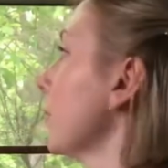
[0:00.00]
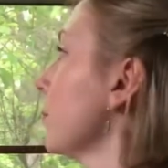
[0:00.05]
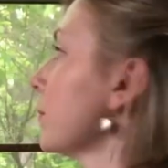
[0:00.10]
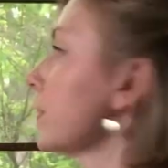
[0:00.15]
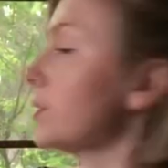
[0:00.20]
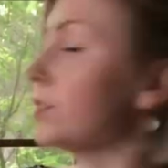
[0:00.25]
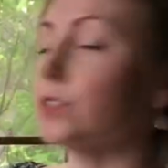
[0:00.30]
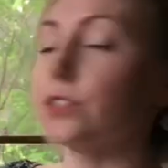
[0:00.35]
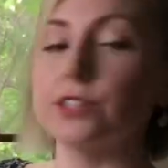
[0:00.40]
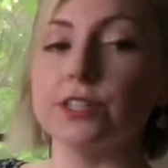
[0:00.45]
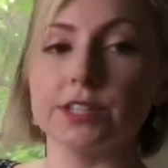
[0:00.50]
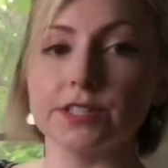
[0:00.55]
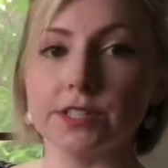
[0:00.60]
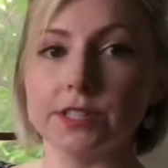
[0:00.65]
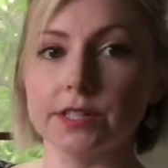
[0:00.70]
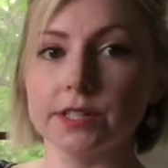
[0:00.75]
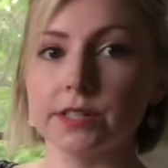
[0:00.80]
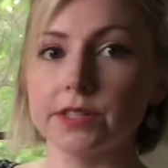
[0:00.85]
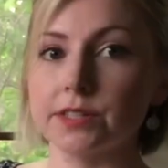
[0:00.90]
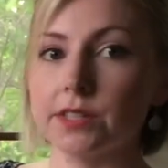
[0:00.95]
This is just
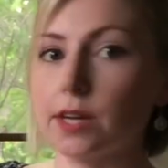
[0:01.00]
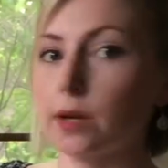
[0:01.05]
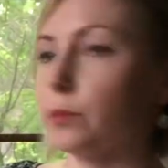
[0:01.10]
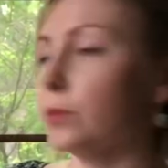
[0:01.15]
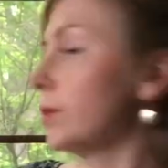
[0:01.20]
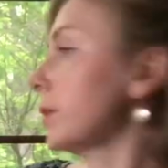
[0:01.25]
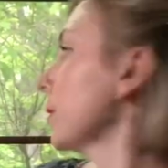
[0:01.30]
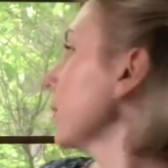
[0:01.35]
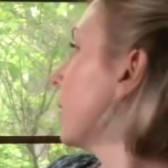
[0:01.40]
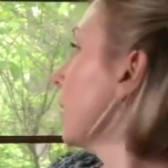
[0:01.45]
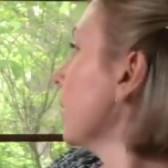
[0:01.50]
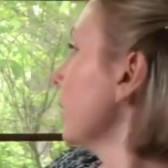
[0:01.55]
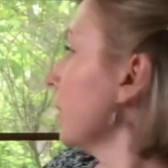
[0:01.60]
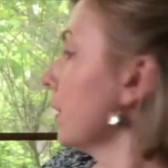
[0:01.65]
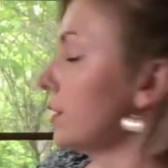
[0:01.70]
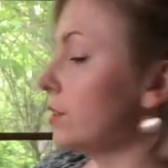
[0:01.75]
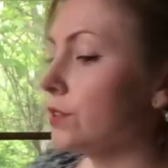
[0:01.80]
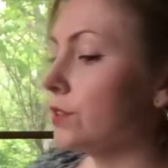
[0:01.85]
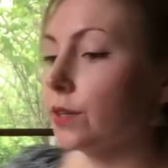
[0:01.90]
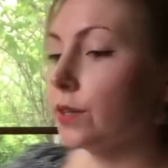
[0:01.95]
an example.
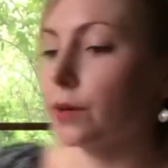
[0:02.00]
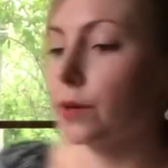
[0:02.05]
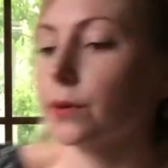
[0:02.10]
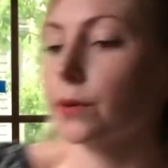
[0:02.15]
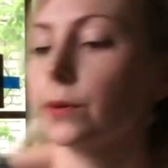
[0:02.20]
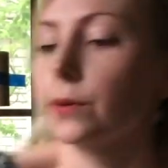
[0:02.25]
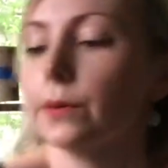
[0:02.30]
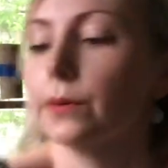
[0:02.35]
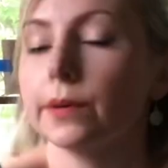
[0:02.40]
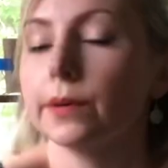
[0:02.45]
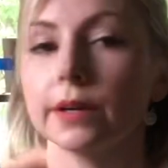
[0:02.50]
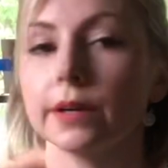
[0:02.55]
So